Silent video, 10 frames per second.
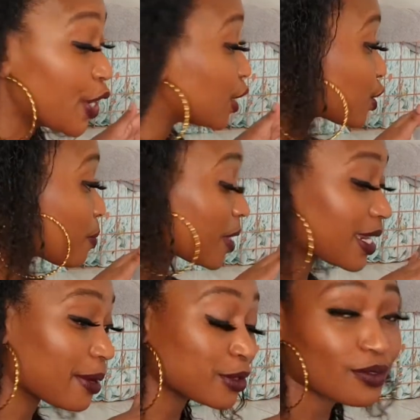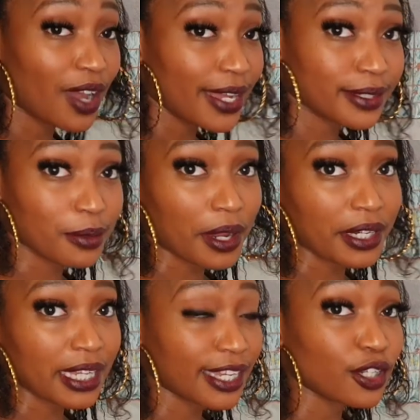So being able to find one
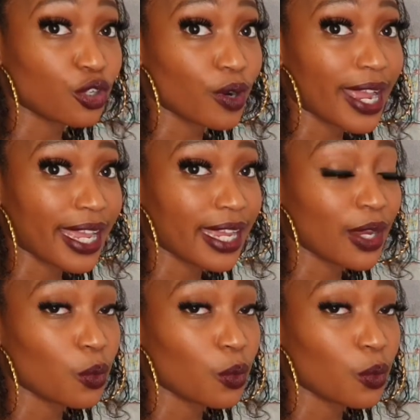in grey